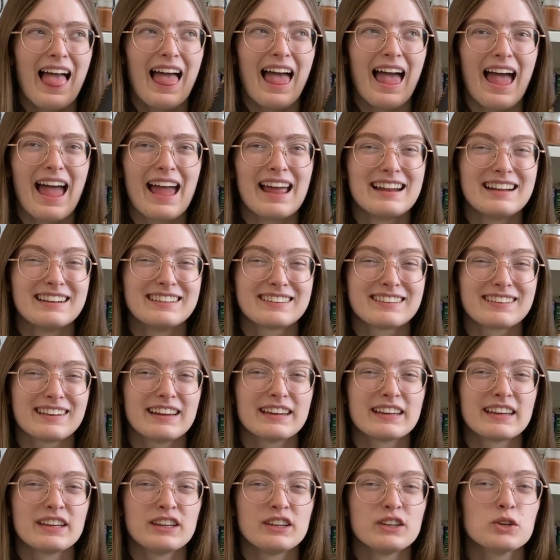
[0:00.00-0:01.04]
it's
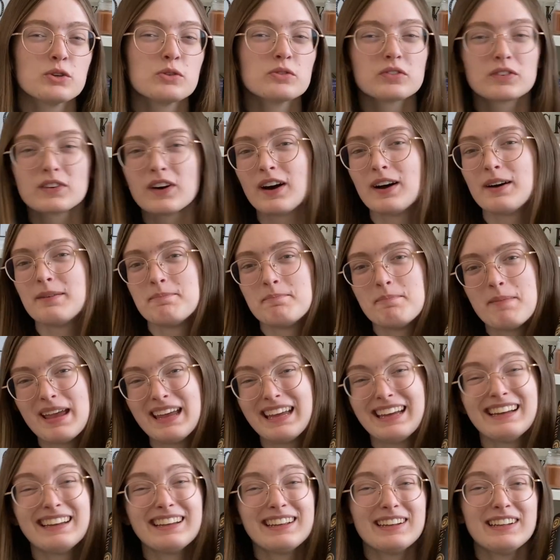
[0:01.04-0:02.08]
like You've Got
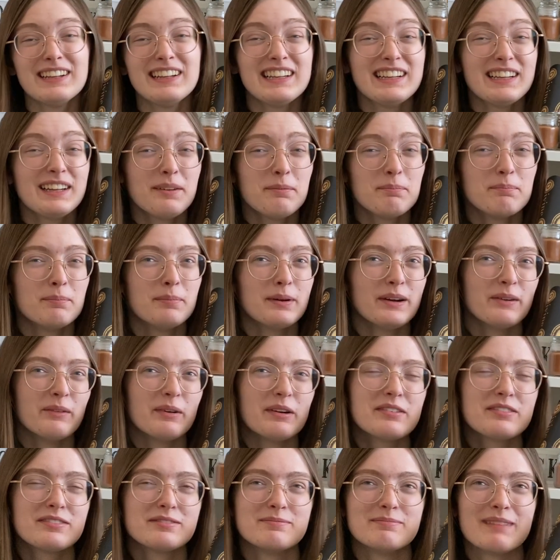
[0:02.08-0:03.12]
Mail but
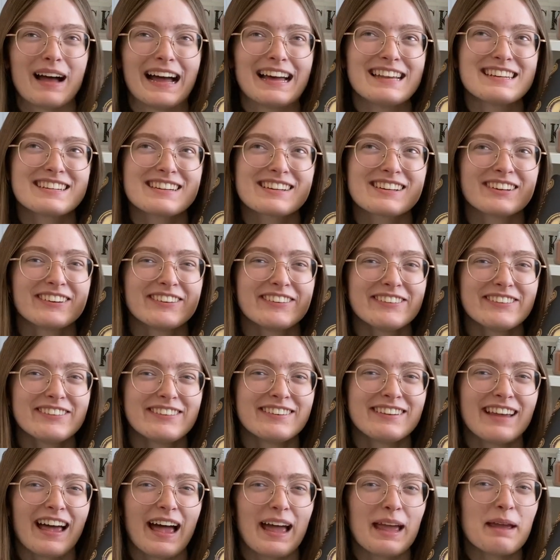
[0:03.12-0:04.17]
with magical
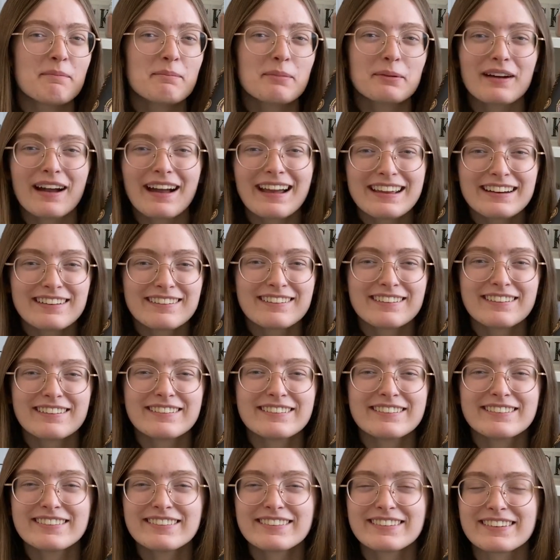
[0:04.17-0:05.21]

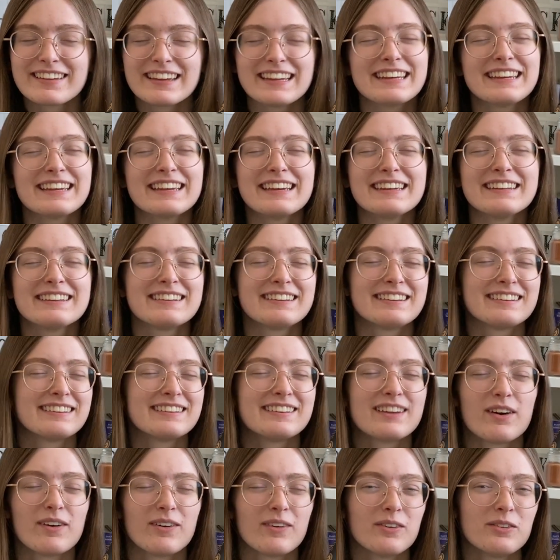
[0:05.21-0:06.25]
typewriters. Like, it's
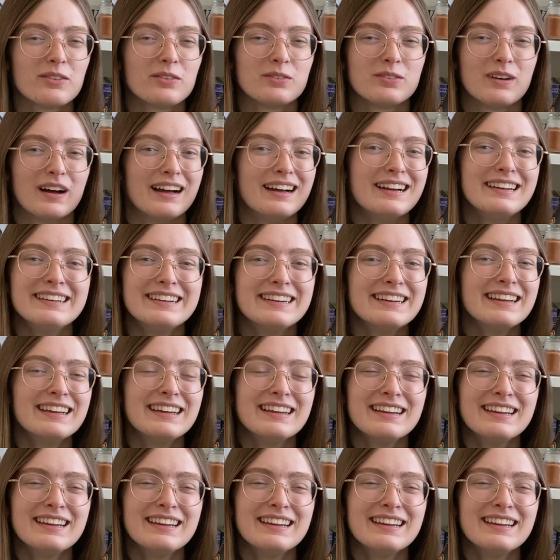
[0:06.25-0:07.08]
so fun.